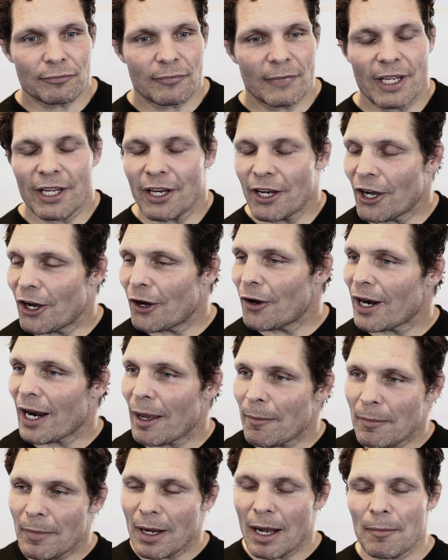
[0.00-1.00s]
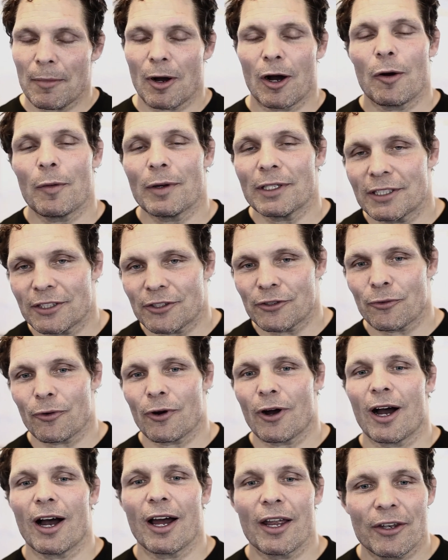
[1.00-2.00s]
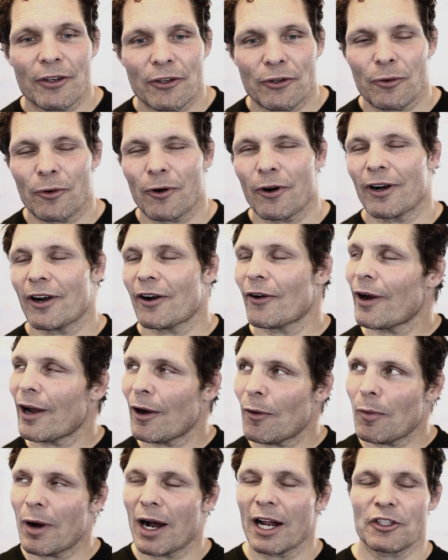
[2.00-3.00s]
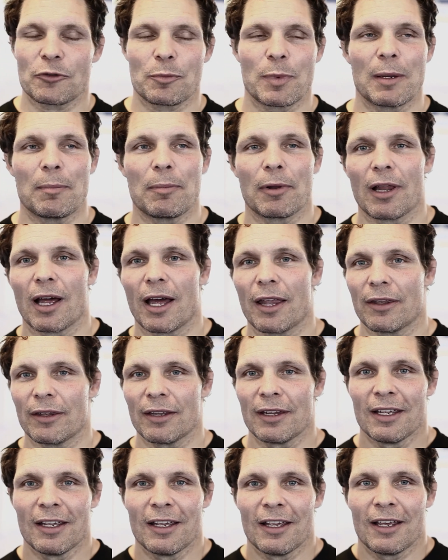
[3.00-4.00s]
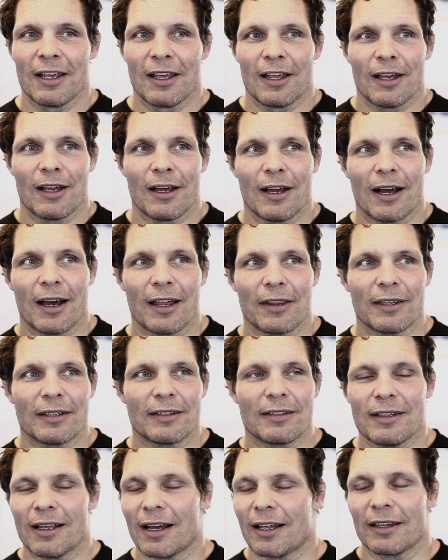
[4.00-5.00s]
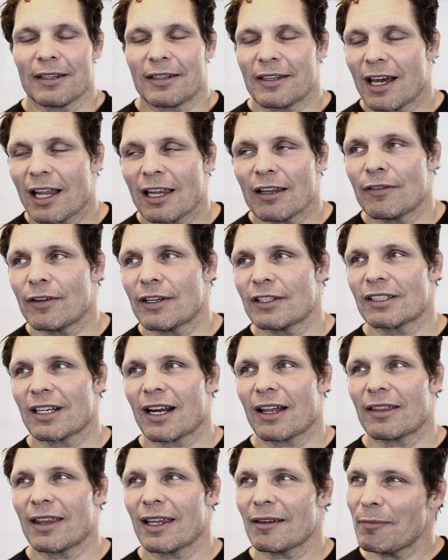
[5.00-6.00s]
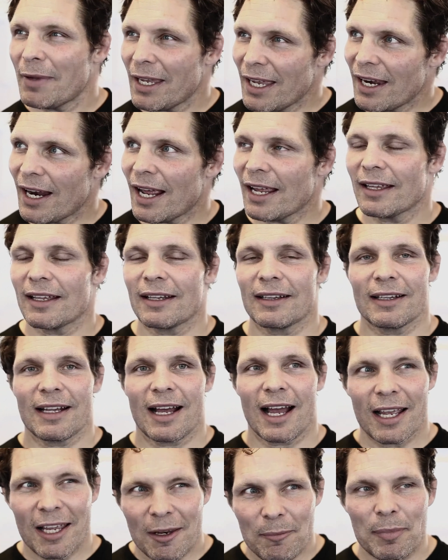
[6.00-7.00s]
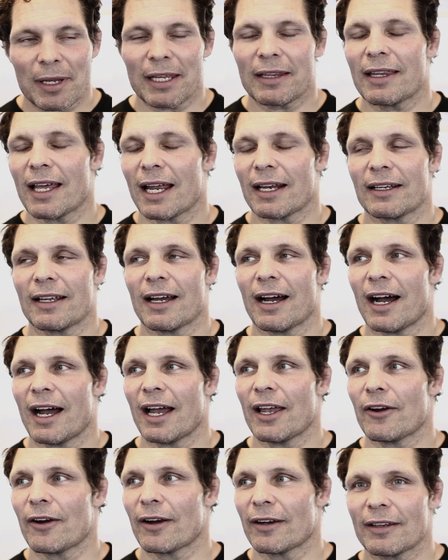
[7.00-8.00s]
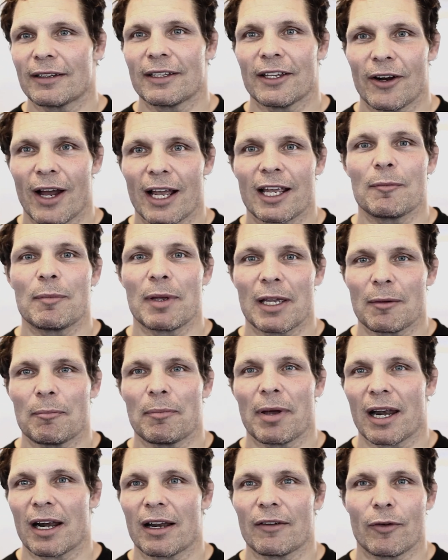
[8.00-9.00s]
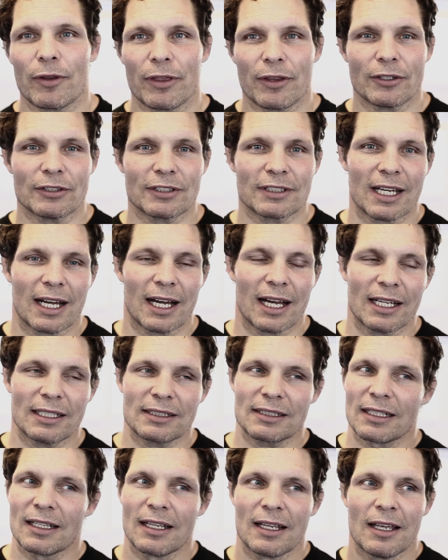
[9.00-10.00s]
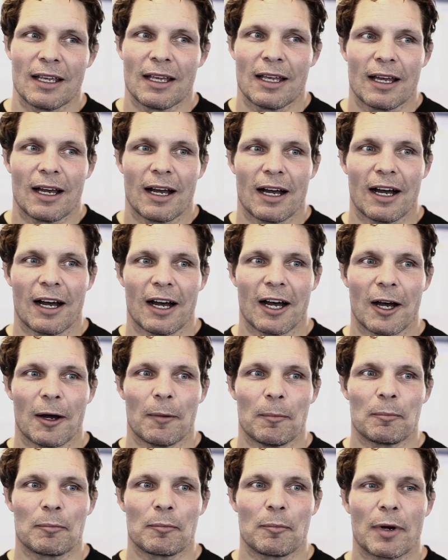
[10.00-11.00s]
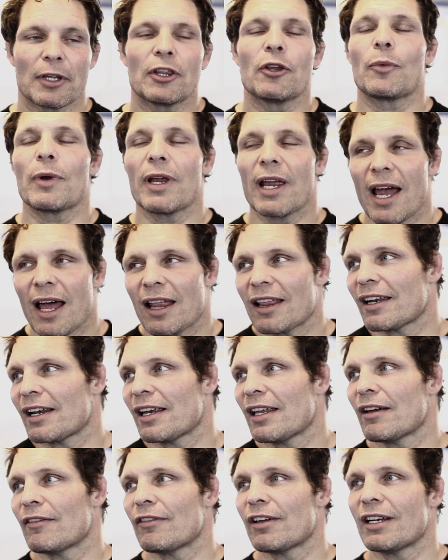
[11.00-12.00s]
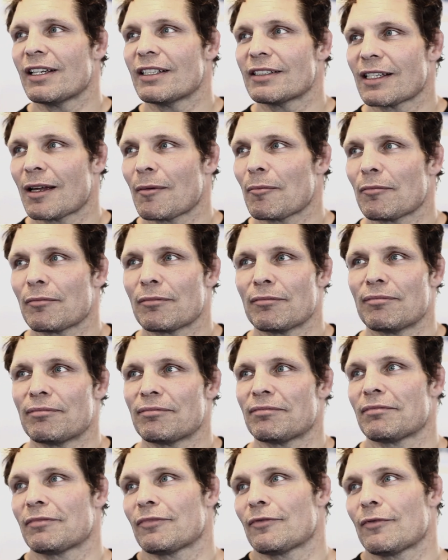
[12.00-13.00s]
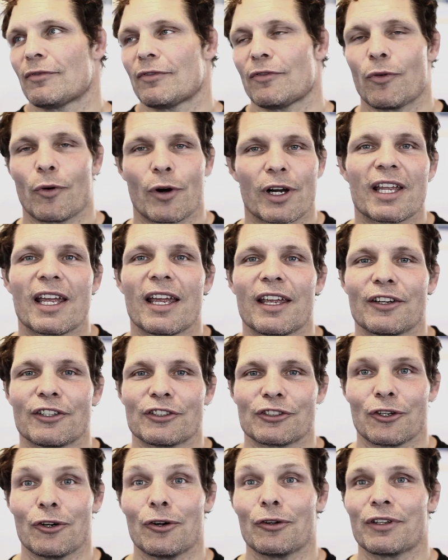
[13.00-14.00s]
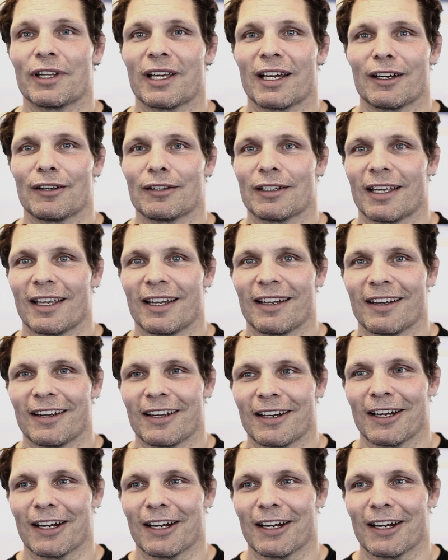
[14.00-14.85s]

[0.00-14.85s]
you know, and I'm always drawn toward it, or I'll watch people on the television. I'll think, man, I could beat that guy, or you know, I can be competitive with those guys. But the reality of it is, I'm 48 years old now, and